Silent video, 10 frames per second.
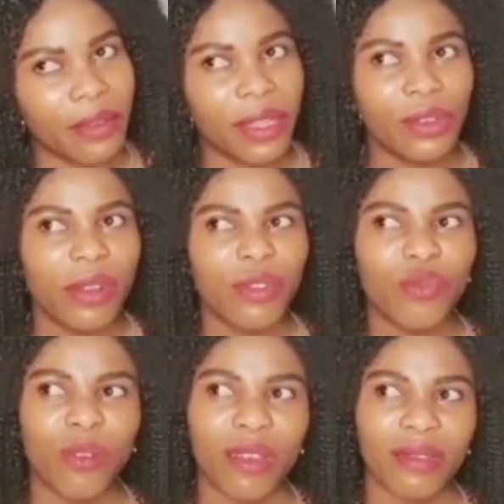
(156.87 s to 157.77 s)
The
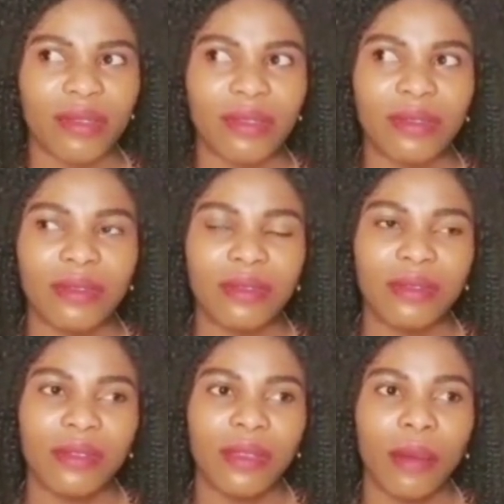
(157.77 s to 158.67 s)
restaurant was
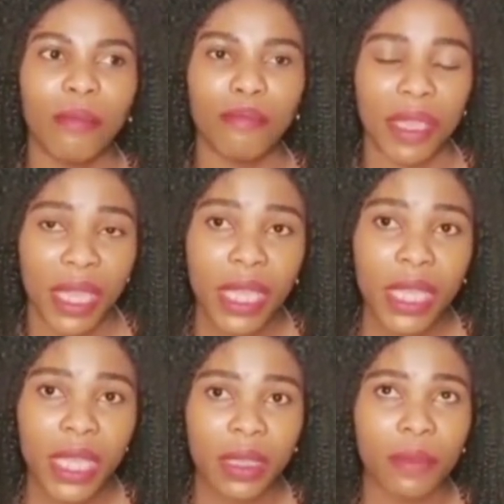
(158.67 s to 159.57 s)
big
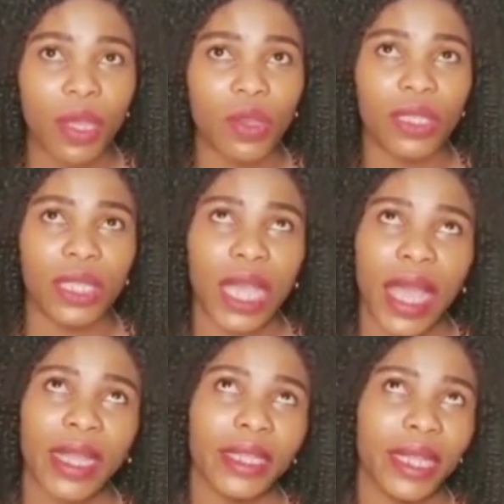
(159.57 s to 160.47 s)
because it
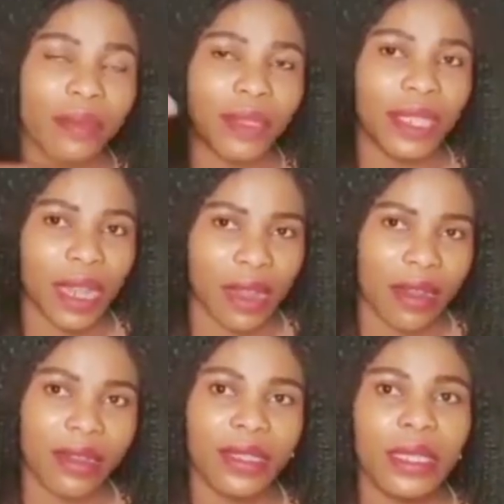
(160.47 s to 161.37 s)
had
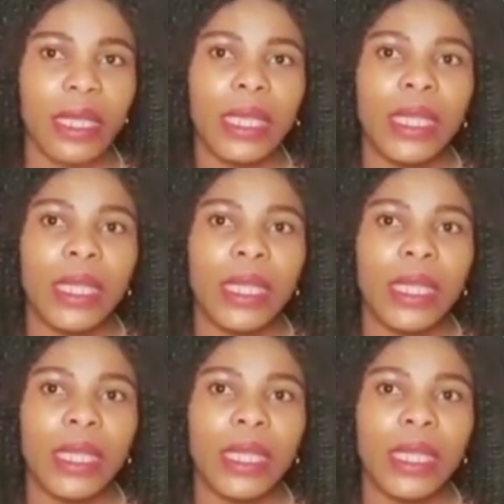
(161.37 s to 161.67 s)
upstairs,